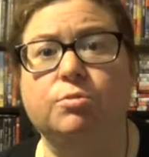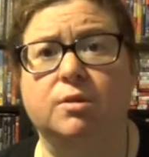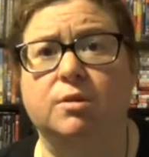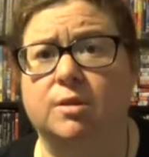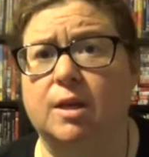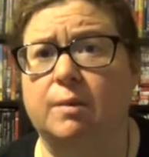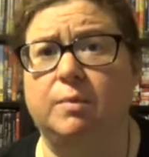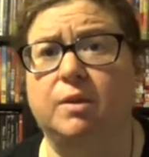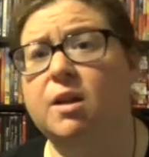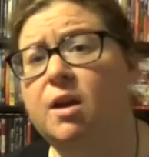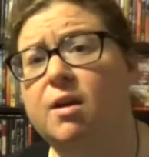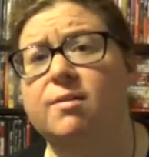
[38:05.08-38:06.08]
that this happened
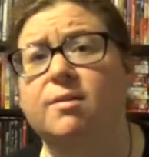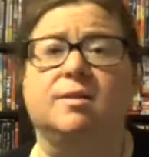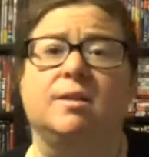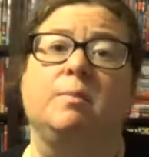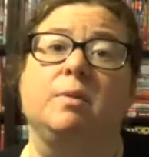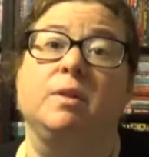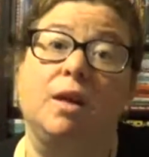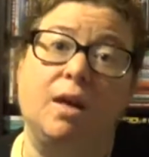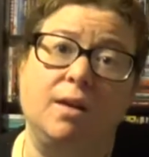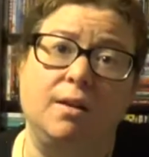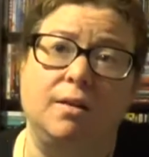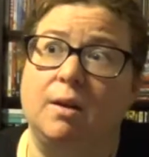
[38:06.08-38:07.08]
there and this happened
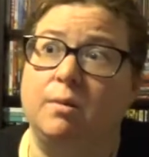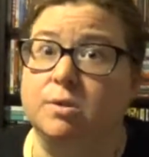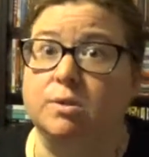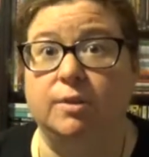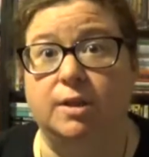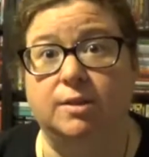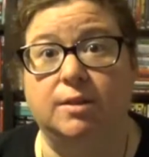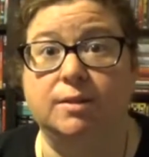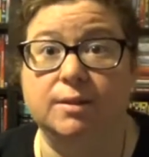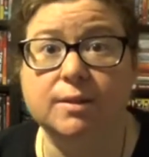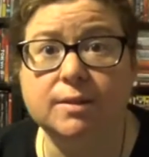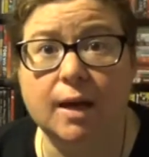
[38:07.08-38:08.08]
then and that was the right day
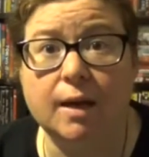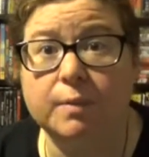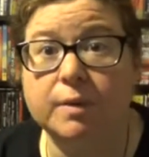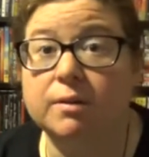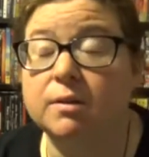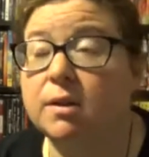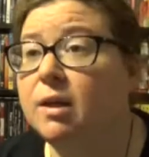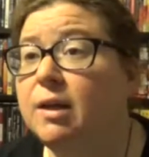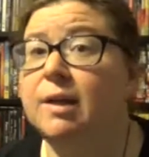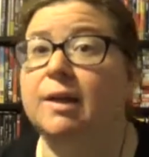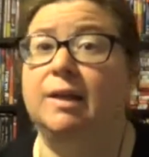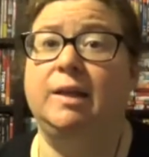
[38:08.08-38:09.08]
that this happened.
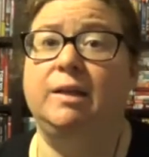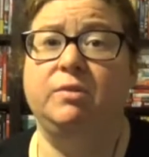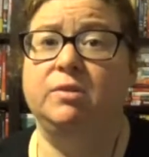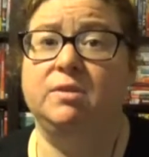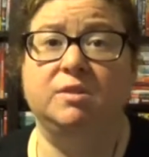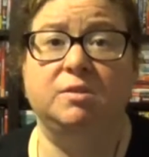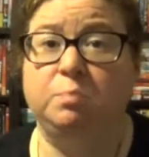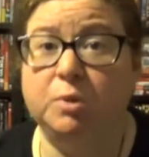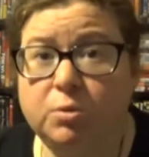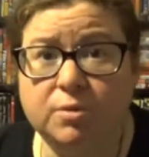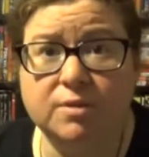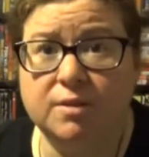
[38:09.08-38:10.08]
He even
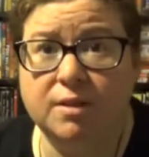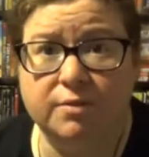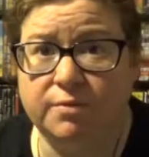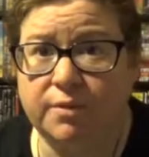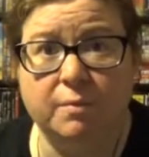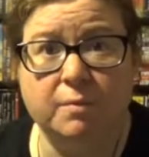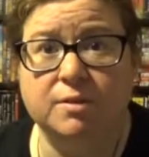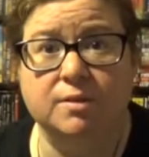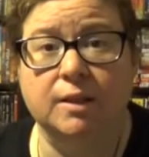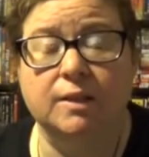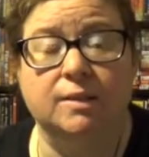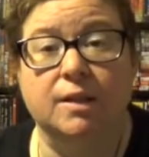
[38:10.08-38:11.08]
disputes the famous
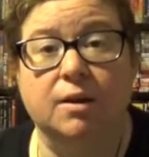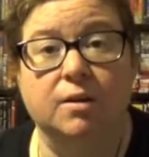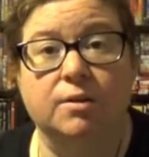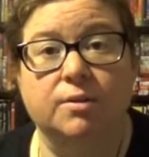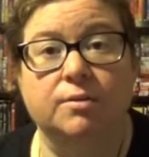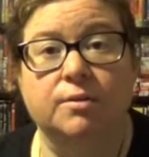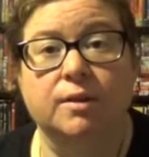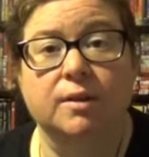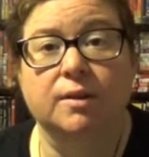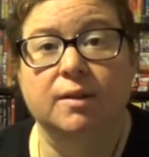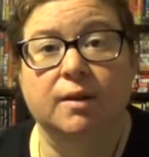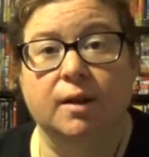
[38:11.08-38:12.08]
Nicotero
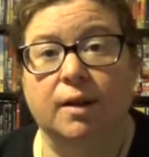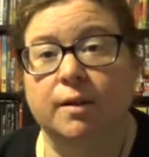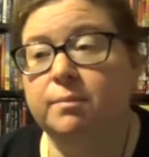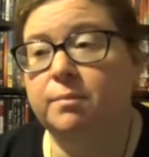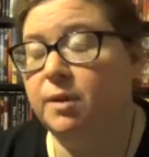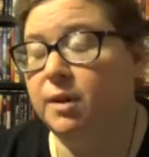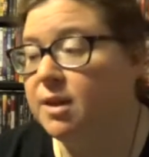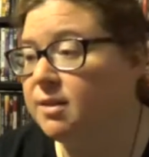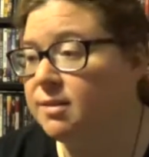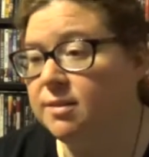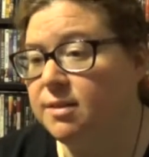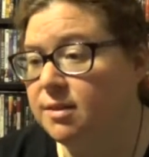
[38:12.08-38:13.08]

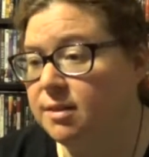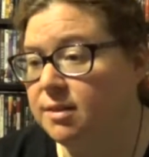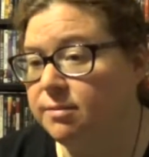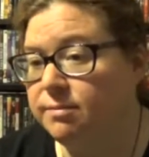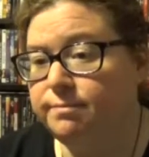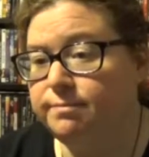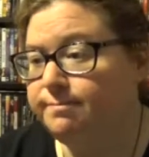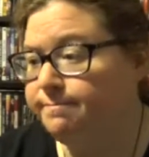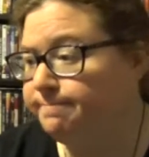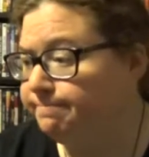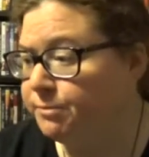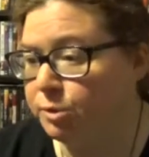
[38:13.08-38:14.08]
unplugged the
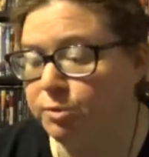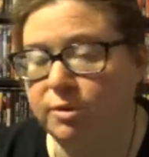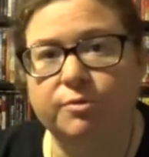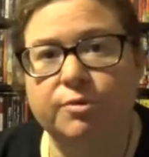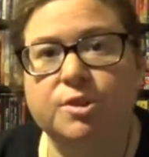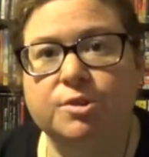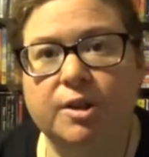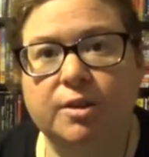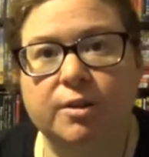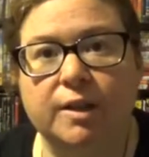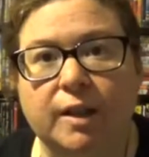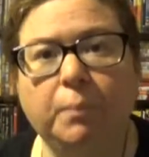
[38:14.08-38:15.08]

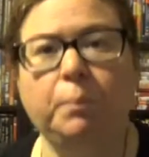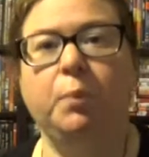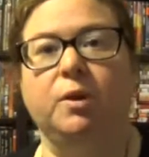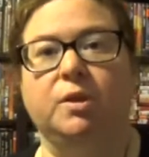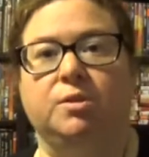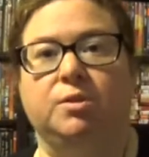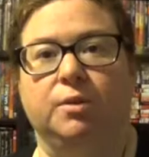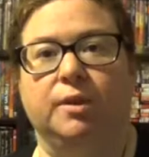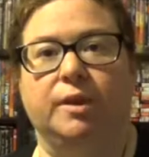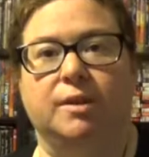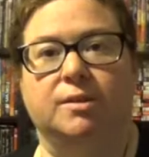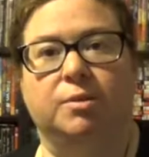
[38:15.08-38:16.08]
refrigerator gut boy
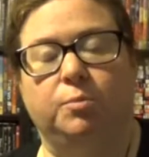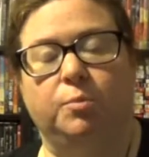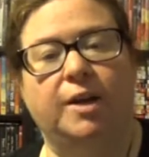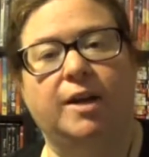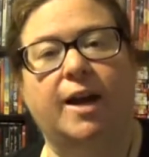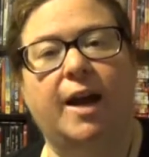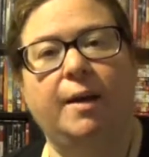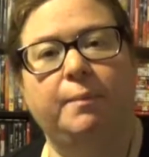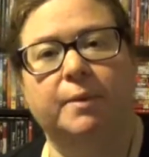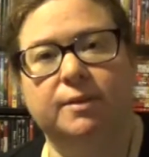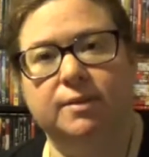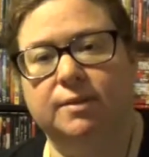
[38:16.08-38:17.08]
story as to when it
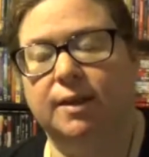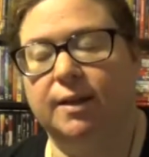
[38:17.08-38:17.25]
happened.